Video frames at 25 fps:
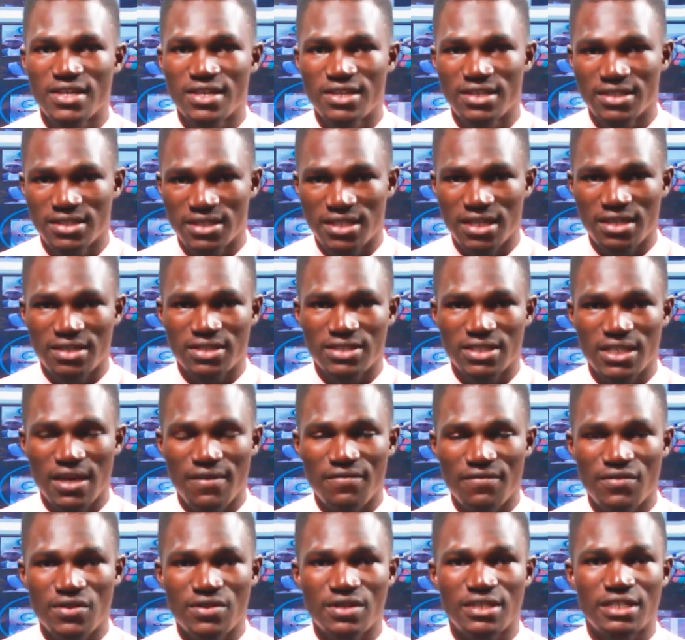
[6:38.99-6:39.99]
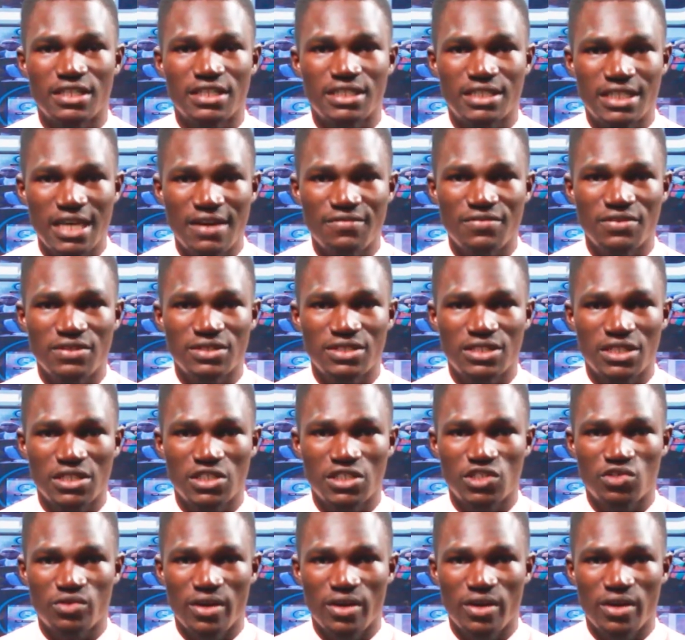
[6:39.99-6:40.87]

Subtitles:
6-7 and 7-6